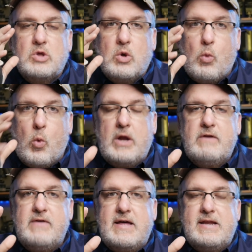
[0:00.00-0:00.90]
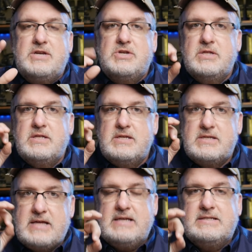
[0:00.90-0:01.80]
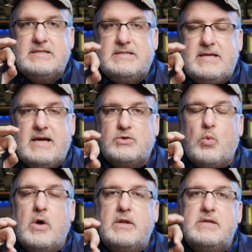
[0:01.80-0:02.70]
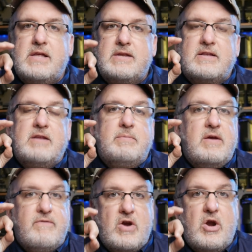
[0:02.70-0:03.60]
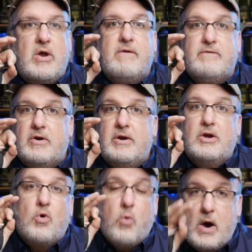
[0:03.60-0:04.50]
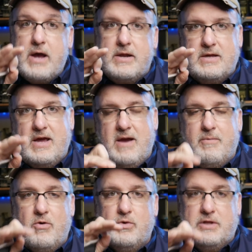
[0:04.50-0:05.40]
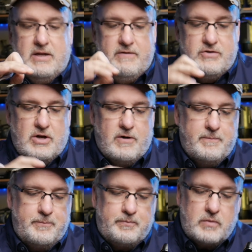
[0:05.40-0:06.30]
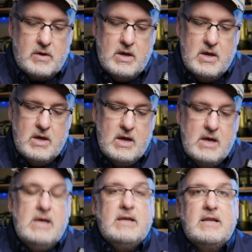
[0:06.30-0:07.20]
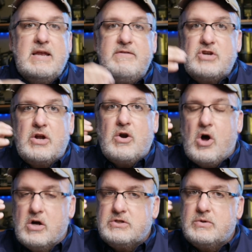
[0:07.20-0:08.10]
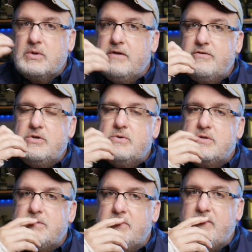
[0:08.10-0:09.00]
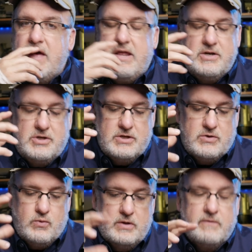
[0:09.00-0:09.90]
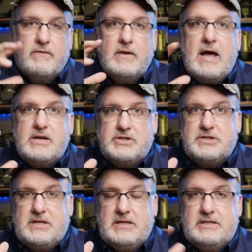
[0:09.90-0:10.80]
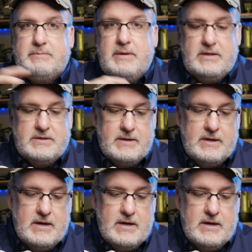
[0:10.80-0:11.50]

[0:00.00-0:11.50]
one advantage to the Zeiss ZX1 is that it's going to be a very, very quiet camera with a leaf shutter. Leaf shutter also gives you some advantages with flash sync speeds.